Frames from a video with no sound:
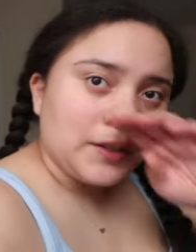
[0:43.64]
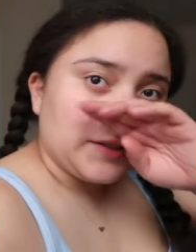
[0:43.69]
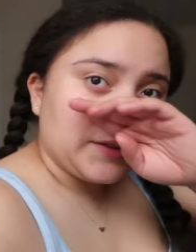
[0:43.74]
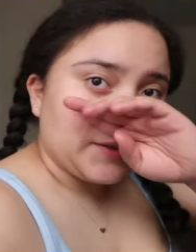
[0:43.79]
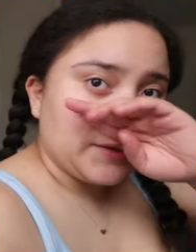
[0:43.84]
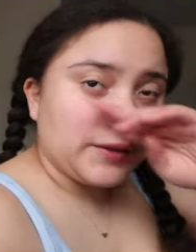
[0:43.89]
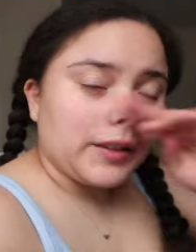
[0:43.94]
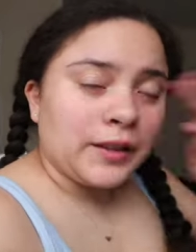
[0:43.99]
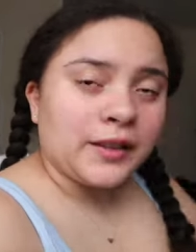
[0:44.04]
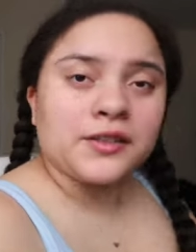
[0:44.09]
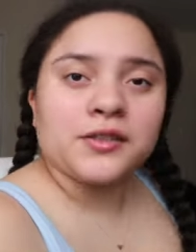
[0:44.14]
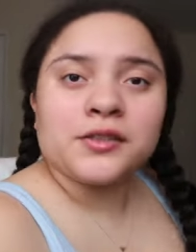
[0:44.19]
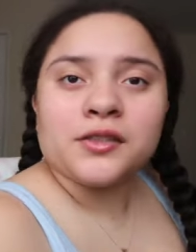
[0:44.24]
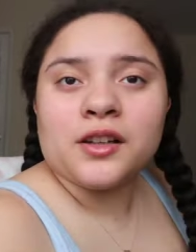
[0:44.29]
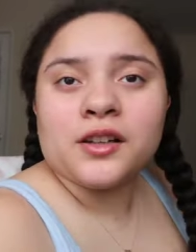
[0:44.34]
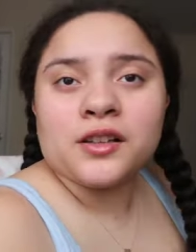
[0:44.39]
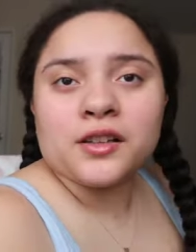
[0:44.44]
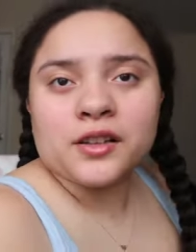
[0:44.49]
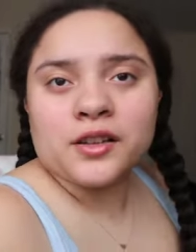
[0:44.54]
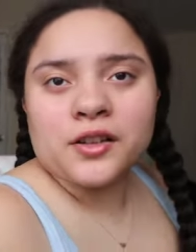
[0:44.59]
so not too
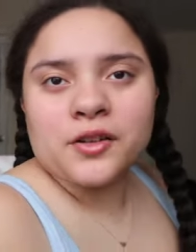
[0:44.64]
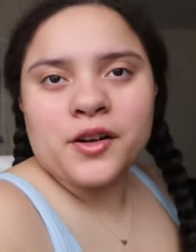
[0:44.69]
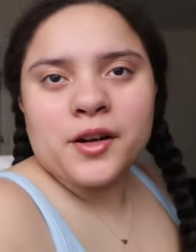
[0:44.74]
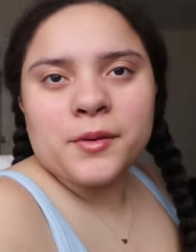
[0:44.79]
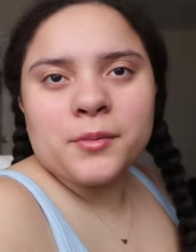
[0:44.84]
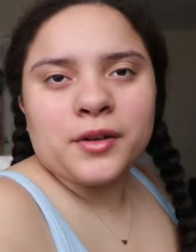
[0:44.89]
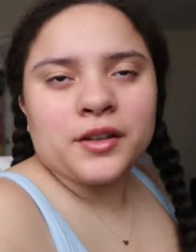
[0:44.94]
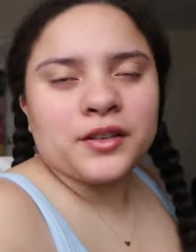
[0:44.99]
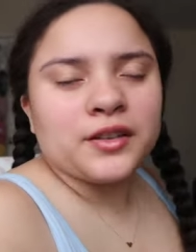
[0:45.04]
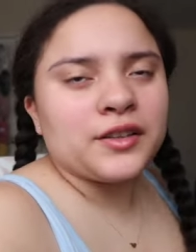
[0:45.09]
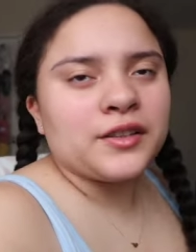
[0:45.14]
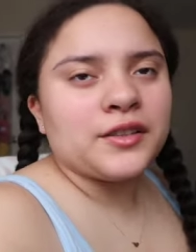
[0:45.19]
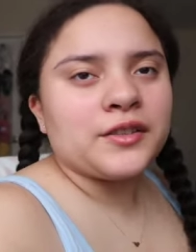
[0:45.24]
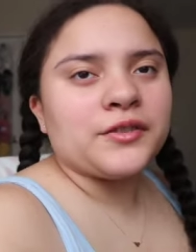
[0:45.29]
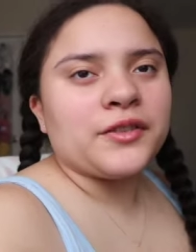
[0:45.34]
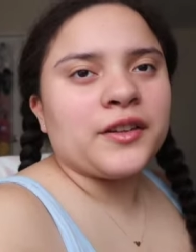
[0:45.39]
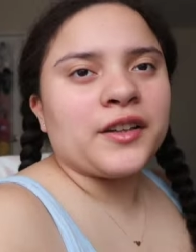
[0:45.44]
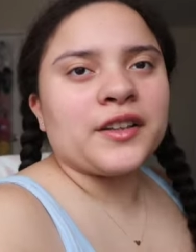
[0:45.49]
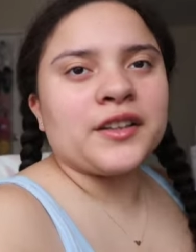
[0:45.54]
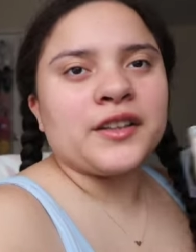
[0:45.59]
long ago, I bought these
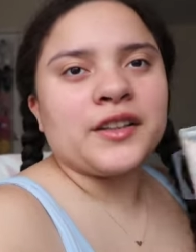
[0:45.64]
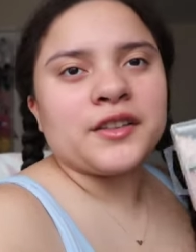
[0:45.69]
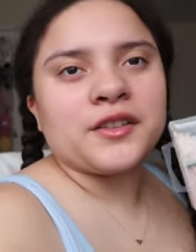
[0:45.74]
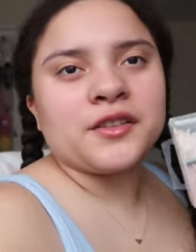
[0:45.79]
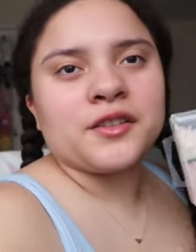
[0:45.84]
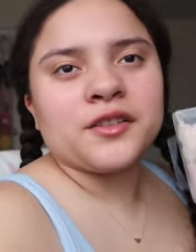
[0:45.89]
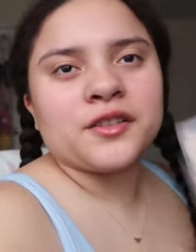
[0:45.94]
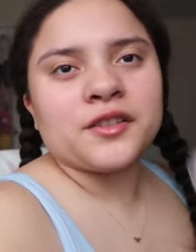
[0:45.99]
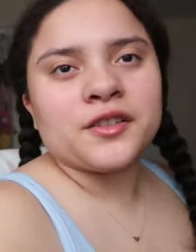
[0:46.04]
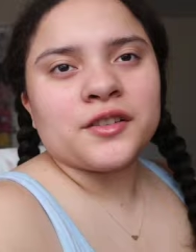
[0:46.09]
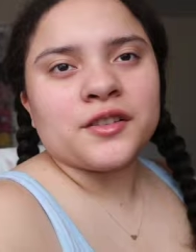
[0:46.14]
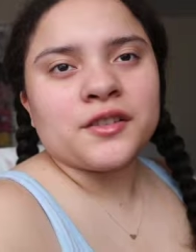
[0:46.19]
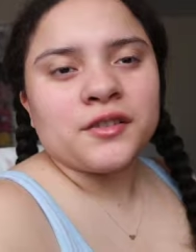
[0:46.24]
fake nails.